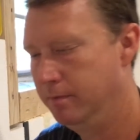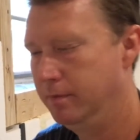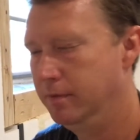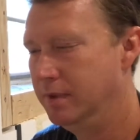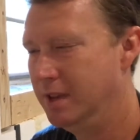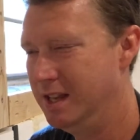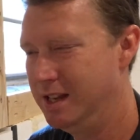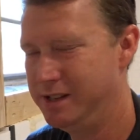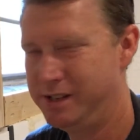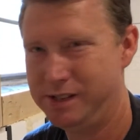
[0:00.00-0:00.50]

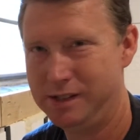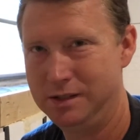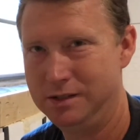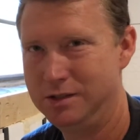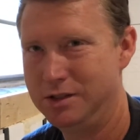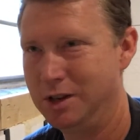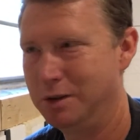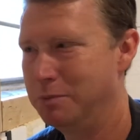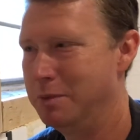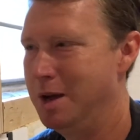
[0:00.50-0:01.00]
This
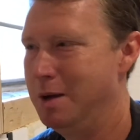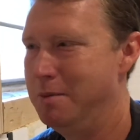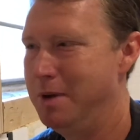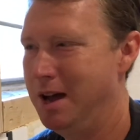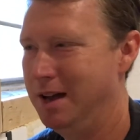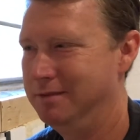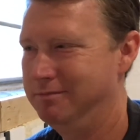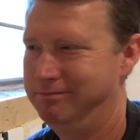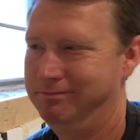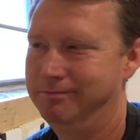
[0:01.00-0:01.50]
took me
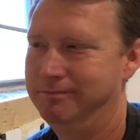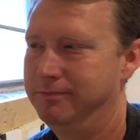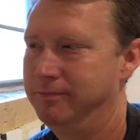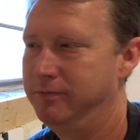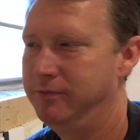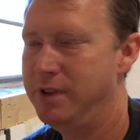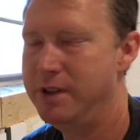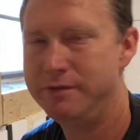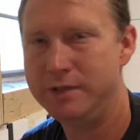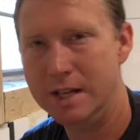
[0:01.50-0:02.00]
about
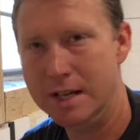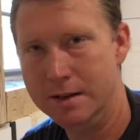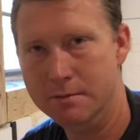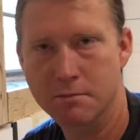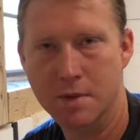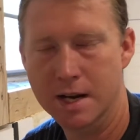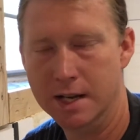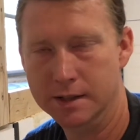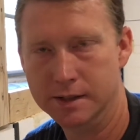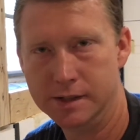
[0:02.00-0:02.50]
15
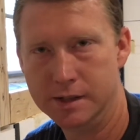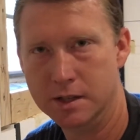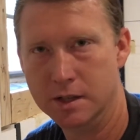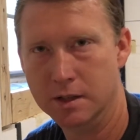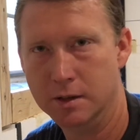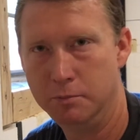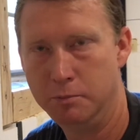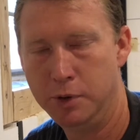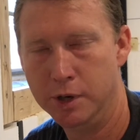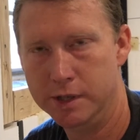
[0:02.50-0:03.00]
minutes
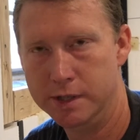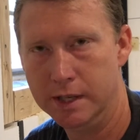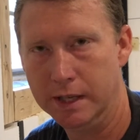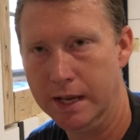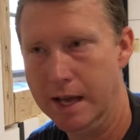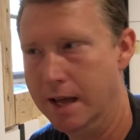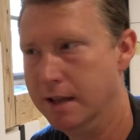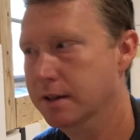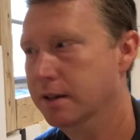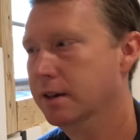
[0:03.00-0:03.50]
to put
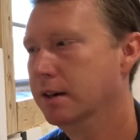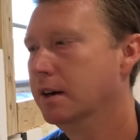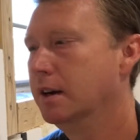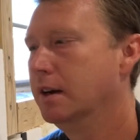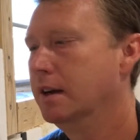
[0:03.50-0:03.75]
together.